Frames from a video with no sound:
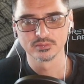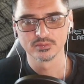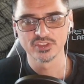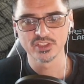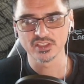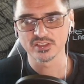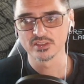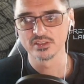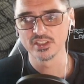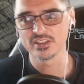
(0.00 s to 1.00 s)

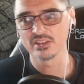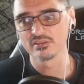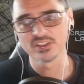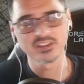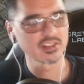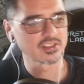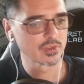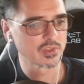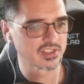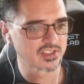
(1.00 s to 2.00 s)
6. Yes, there is a 6,
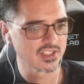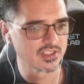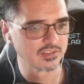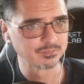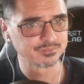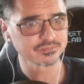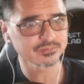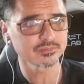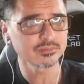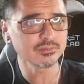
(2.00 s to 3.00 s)
so he succeeded.
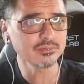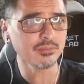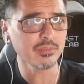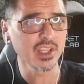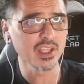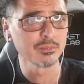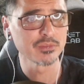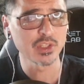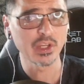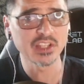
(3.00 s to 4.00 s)

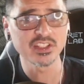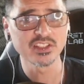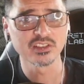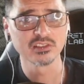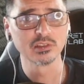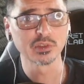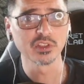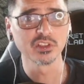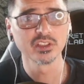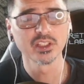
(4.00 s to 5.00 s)
So as he's
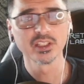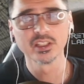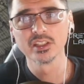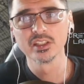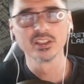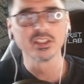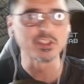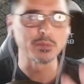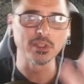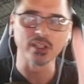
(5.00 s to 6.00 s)
looking,
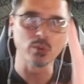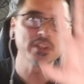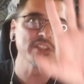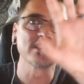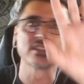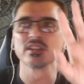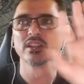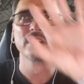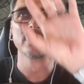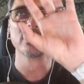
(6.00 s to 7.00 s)
just being like, what is
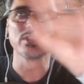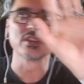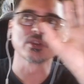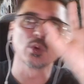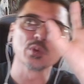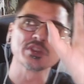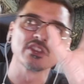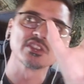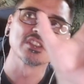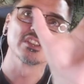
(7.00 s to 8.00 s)
causing
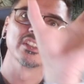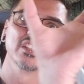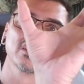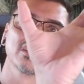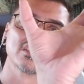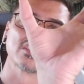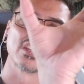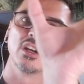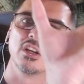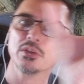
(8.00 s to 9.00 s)
this to... It's
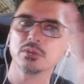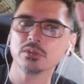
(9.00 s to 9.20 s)
like, uh-oh.